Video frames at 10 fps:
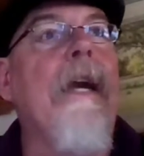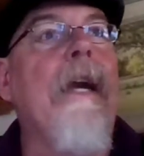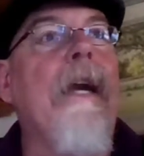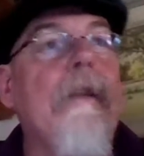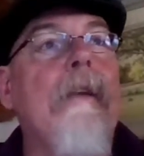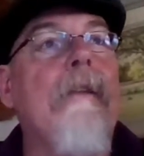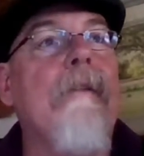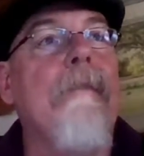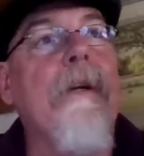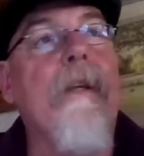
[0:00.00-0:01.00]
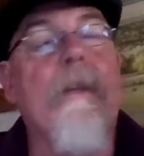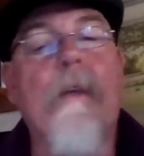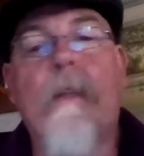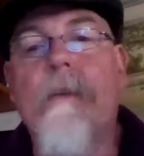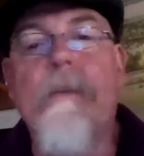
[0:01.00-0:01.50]
I've got the $1 billion
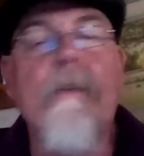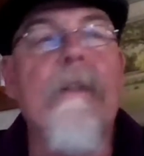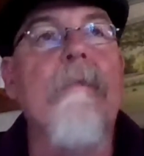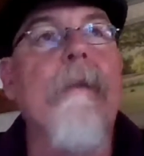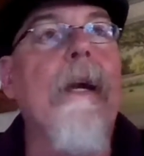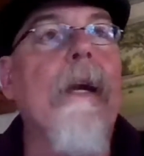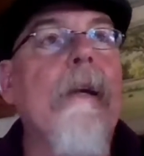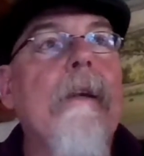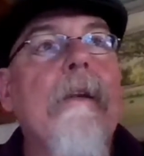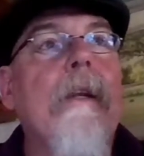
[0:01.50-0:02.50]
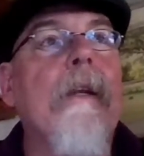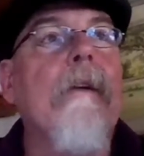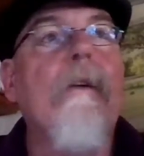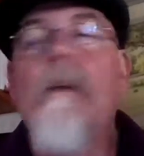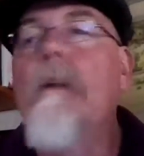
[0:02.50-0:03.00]
in the bank,
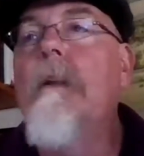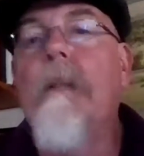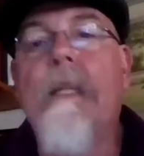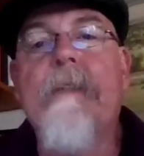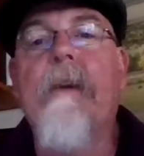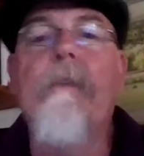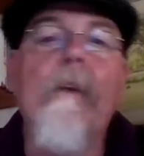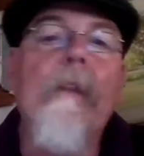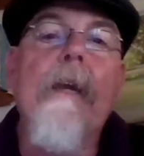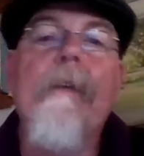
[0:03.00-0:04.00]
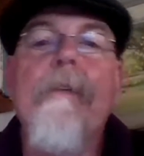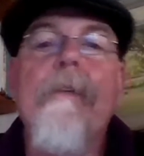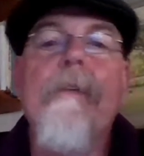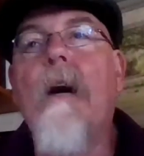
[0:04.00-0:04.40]
let's go do this.